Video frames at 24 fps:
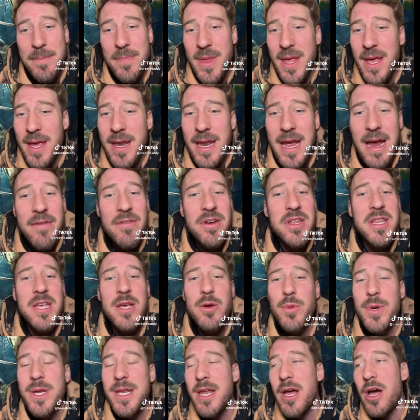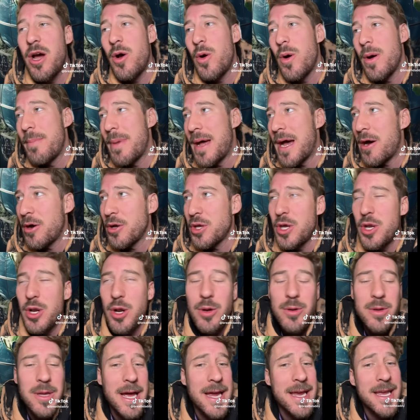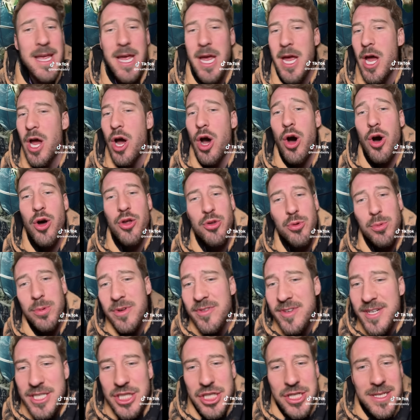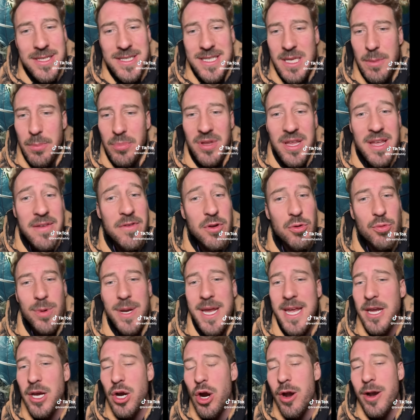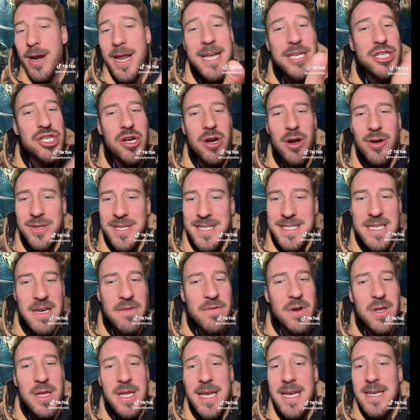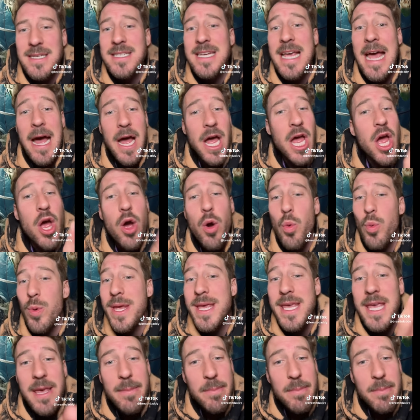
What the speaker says: And everything we know about, you know, like all the religions that believe in reincarnation, all these different things. Yeah, we keep